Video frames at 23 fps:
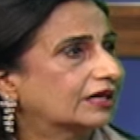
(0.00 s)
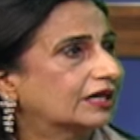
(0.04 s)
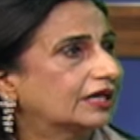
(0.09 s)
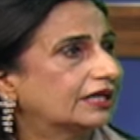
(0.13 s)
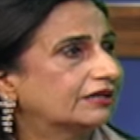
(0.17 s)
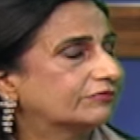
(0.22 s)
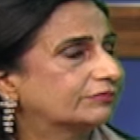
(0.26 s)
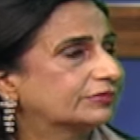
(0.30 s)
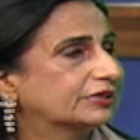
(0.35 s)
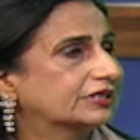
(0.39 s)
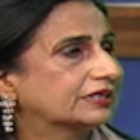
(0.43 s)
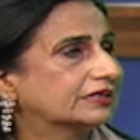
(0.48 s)

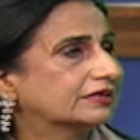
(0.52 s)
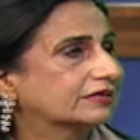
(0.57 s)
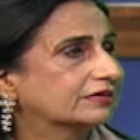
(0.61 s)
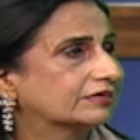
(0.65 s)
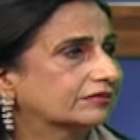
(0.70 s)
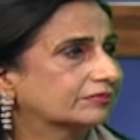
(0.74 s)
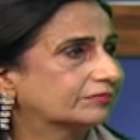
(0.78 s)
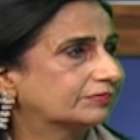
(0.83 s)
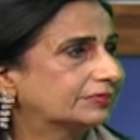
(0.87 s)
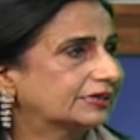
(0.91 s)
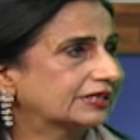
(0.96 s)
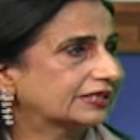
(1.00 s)
have
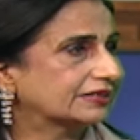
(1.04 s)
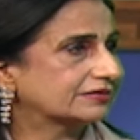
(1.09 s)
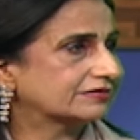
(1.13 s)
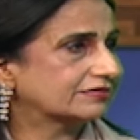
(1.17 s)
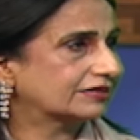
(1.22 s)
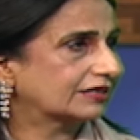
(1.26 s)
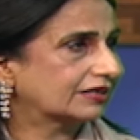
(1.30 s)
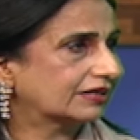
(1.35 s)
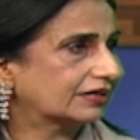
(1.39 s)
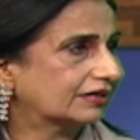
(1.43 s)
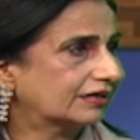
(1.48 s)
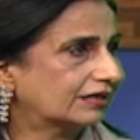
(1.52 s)
been
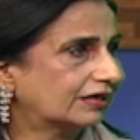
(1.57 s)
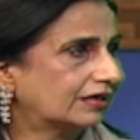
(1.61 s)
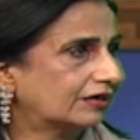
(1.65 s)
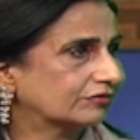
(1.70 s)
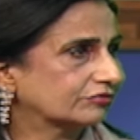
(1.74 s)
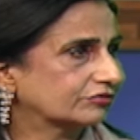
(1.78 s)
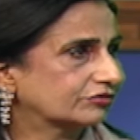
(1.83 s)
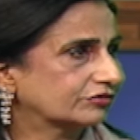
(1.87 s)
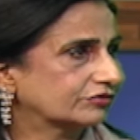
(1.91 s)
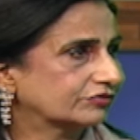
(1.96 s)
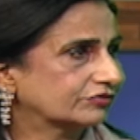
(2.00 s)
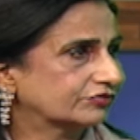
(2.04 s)
placed there
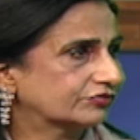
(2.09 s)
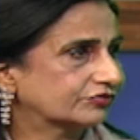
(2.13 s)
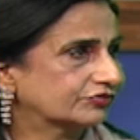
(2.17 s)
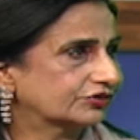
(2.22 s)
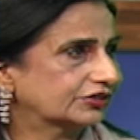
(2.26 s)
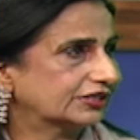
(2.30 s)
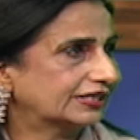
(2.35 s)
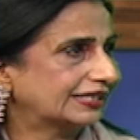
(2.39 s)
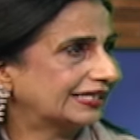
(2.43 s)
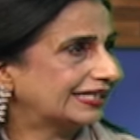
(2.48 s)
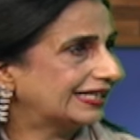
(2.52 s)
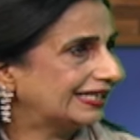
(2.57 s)
out
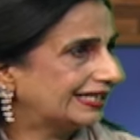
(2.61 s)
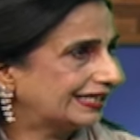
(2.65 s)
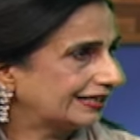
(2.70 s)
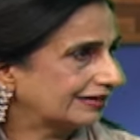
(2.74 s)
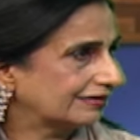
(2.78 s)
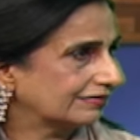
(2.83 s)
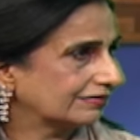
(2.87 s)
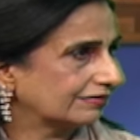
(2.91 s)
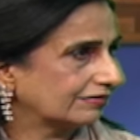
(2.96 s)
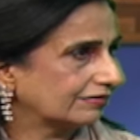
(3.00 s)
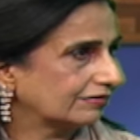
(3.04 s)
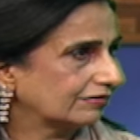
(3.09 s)
of
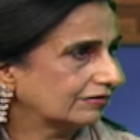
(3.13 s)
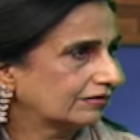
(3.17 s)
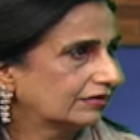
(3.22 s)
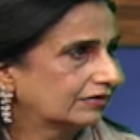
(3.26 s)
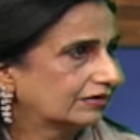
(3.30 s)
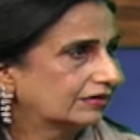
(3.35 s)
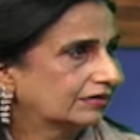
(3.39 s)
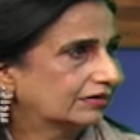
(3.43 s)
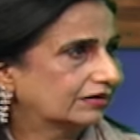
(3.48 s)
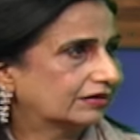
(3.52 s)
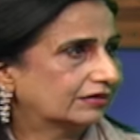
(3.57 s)
illegally.